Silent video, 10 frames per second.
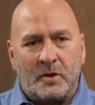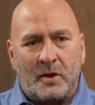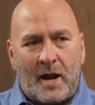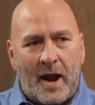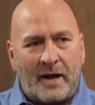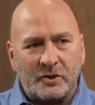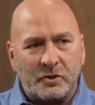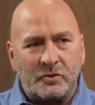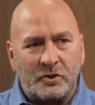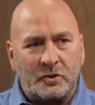
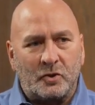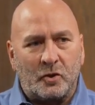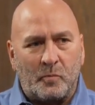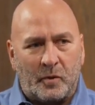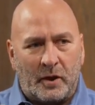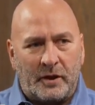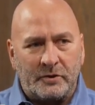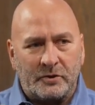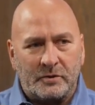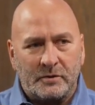actions that took
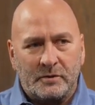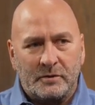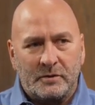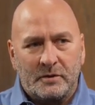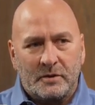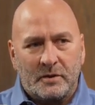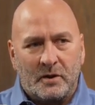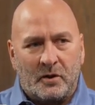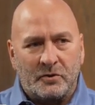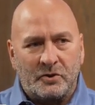place
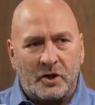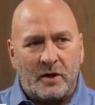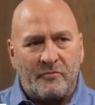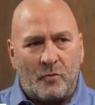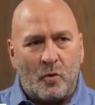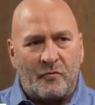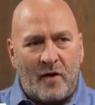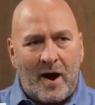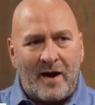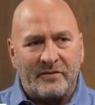on J4,
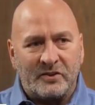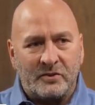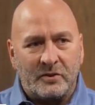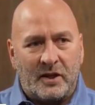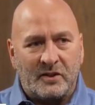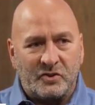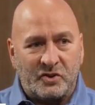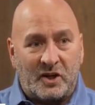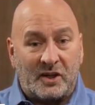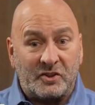5, and
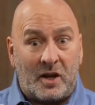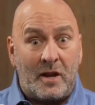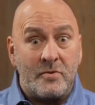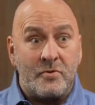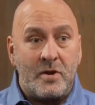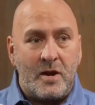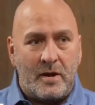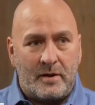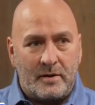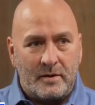6, and
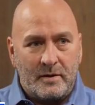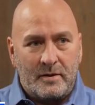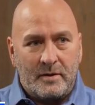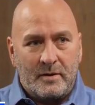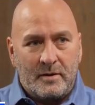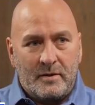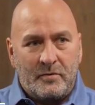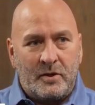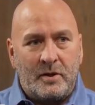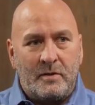then
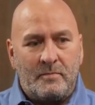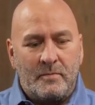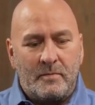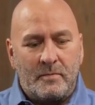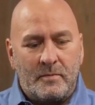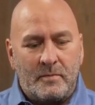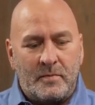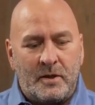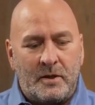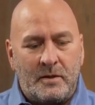the
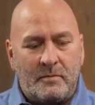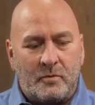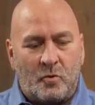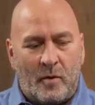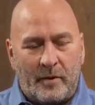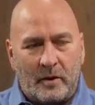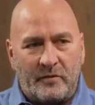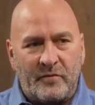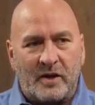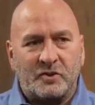criminal
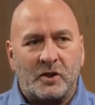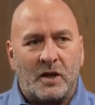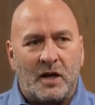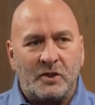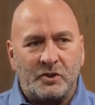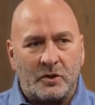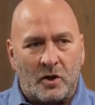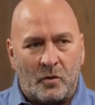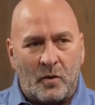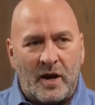investigation,
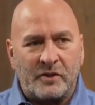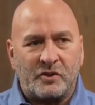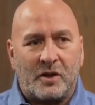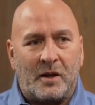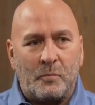arrest, and